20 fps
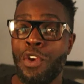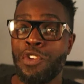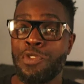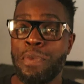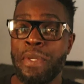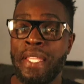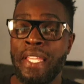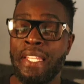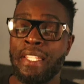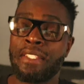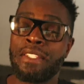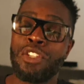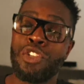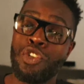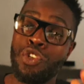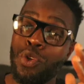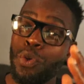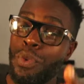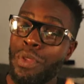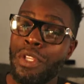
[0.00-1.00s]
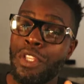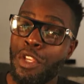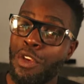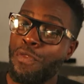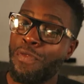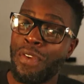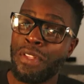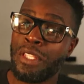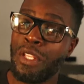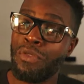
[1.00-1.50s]
because to do the
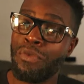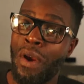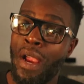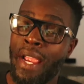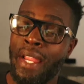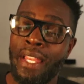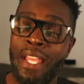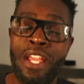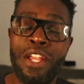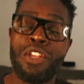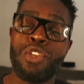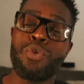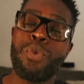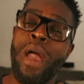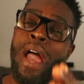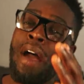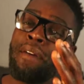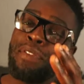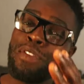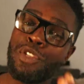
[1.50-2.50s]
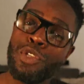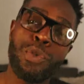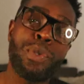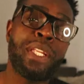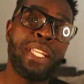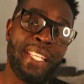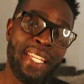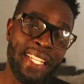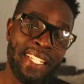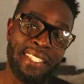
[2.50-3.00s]
Q50 right, you have to do it in
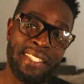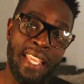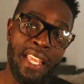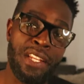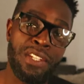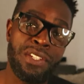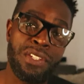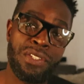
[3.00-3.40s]
these stages.